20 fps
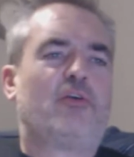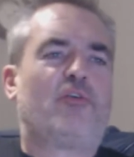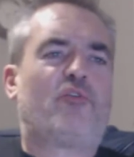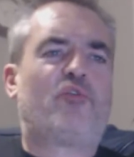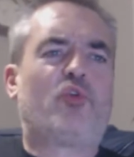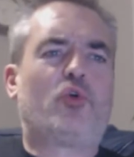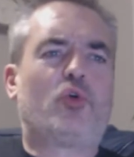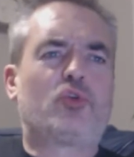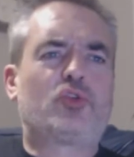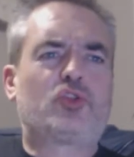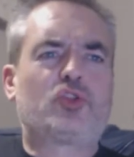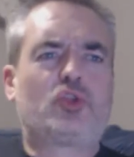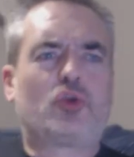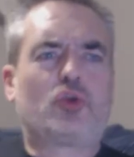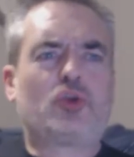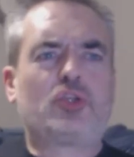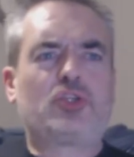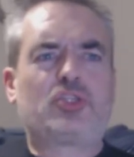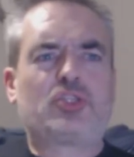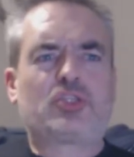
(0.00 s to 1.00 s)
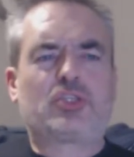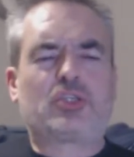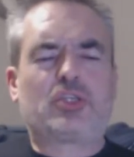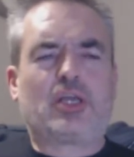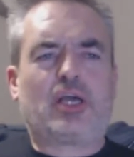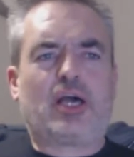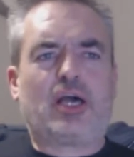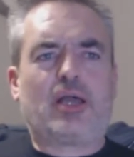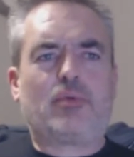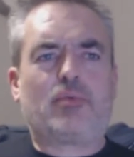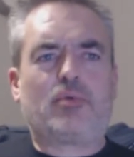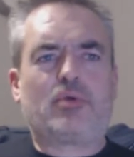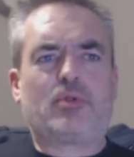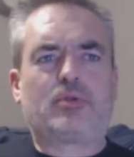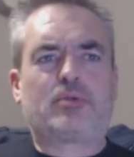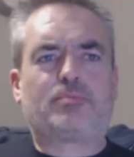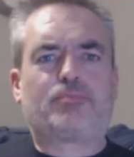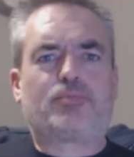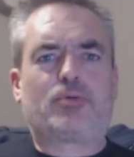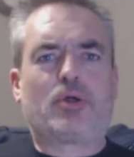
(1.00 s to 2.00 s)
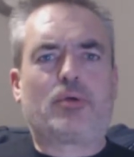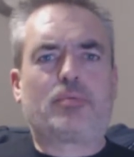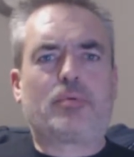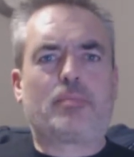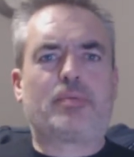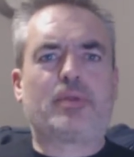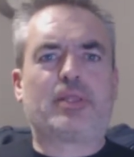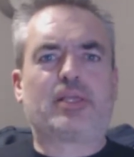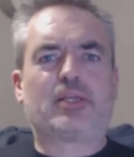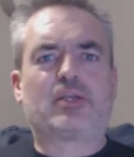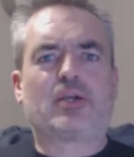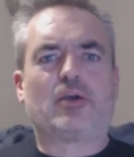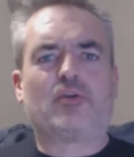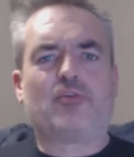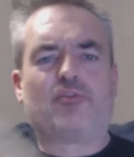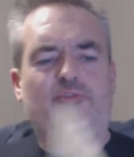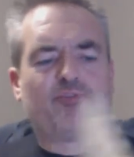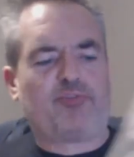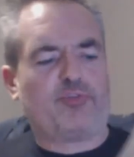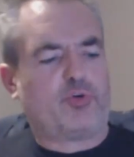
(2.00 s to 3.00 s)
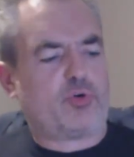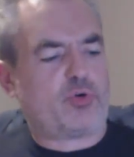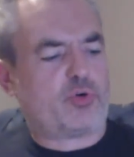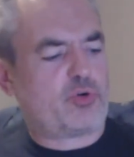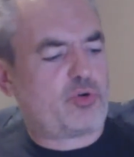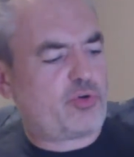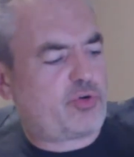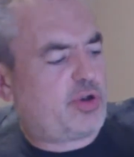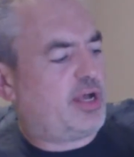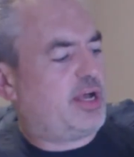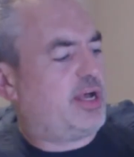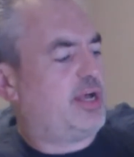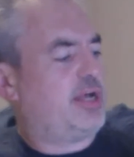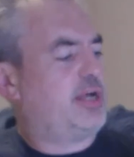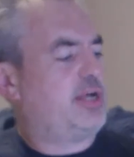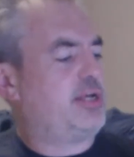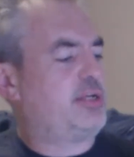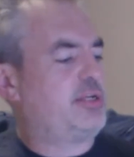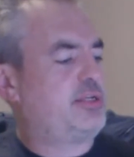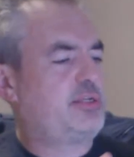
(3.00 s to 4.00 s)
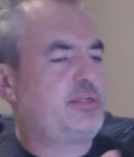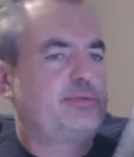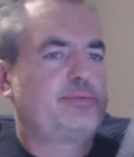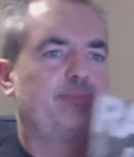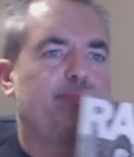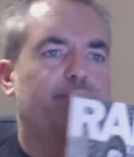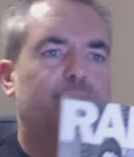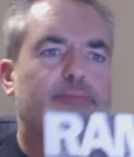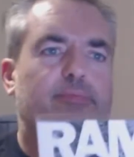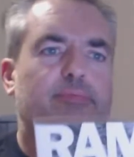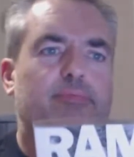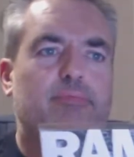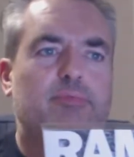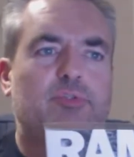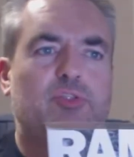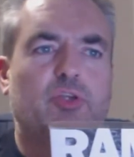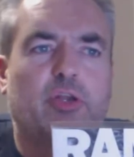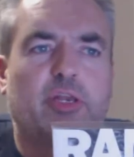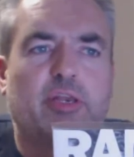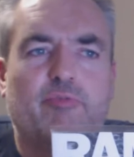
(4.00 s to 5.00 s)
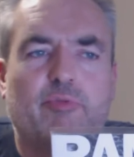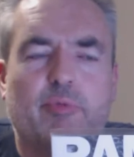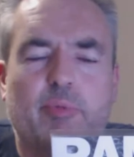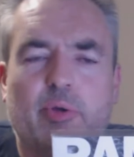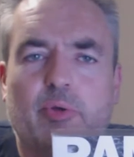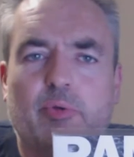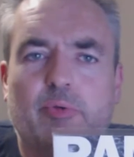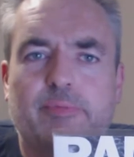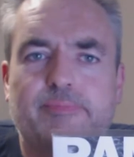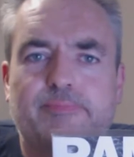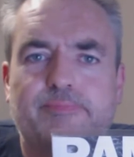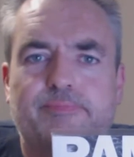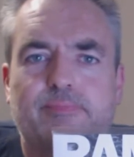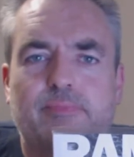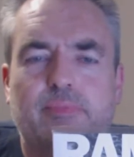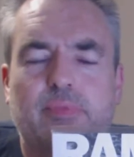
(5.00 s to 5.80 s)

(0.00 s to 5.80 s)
Fourth choice, I would probably go for Johnny Ramone.